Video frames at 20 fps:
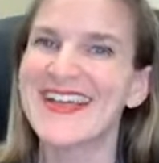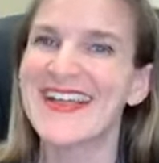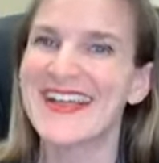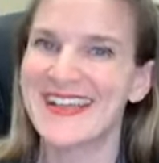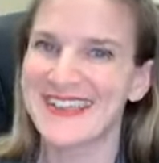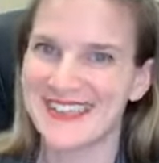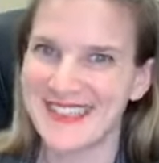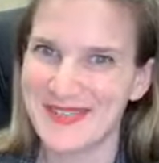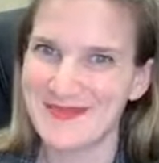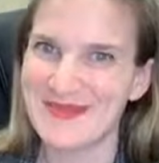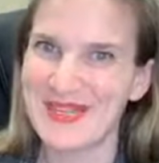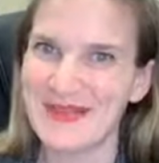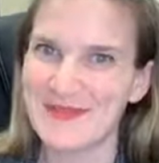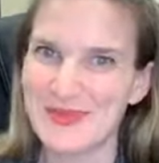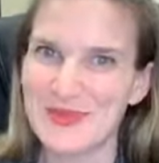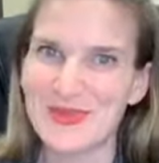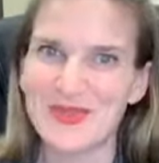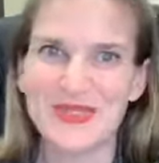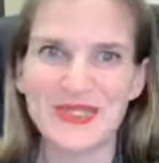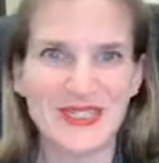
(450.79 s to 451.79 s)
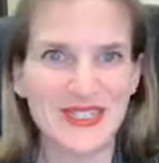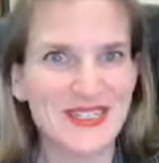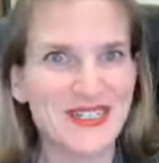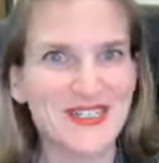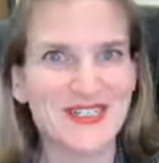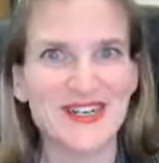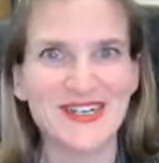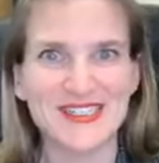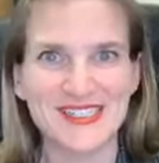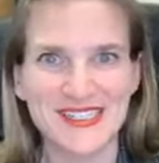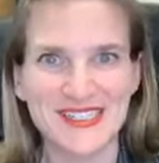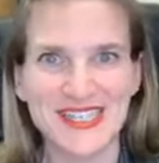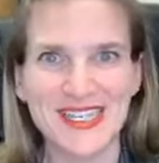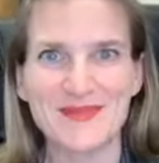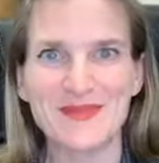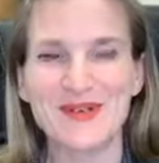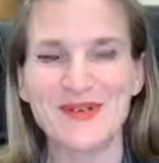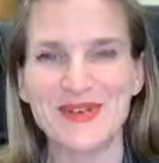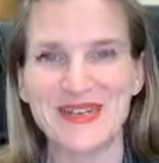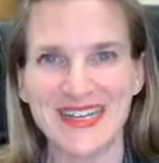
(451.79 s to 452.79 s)
And sometimes we're looking across the
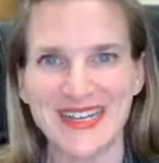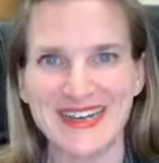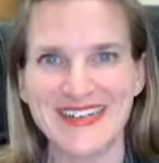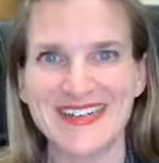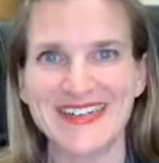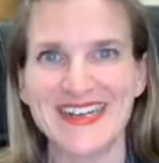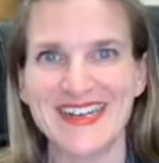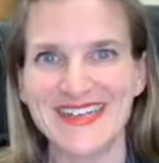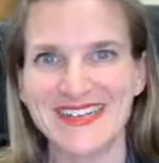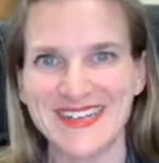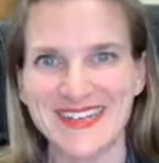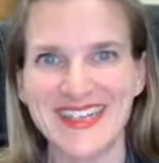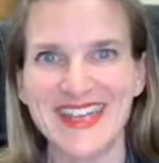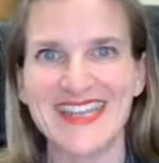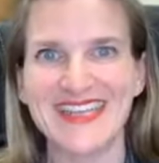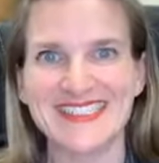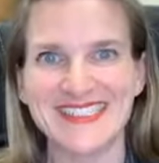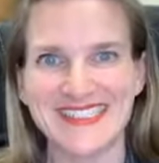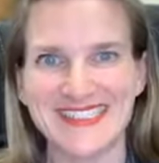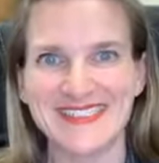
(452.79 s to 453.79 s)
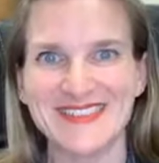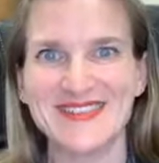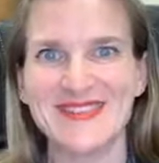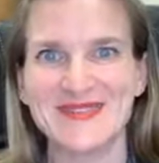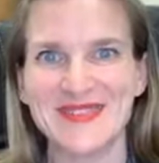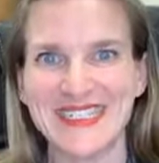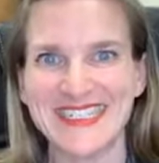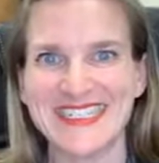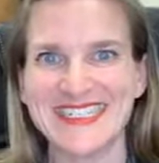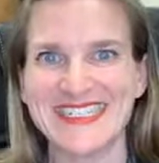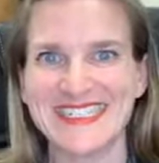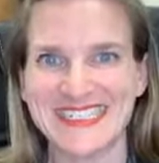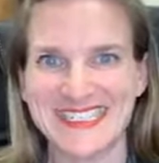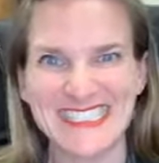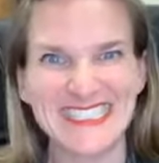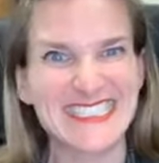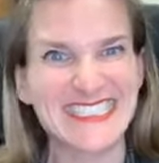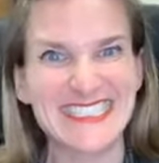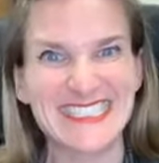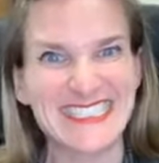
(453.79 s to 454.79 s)
table going, how did I create you? Oh my
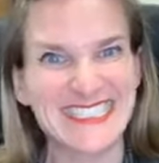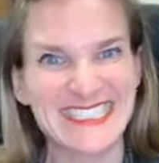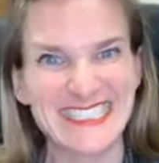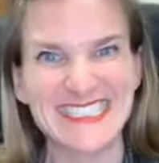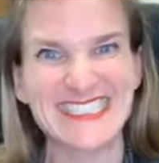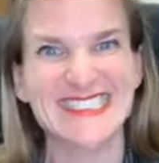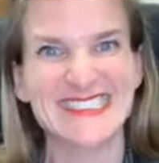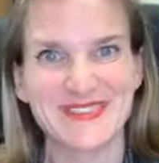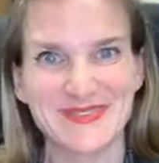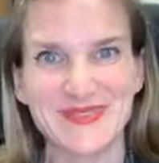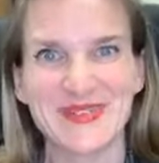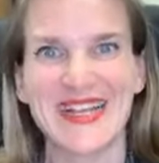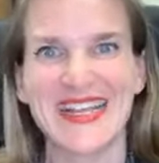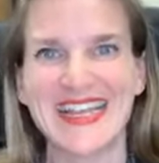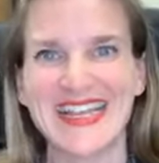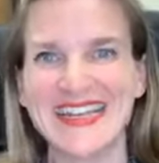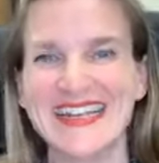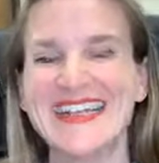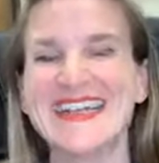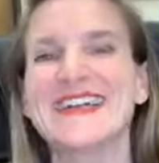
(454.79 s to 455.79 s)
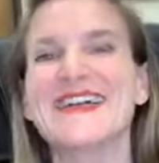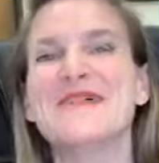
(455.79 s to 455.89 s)
goodness, right?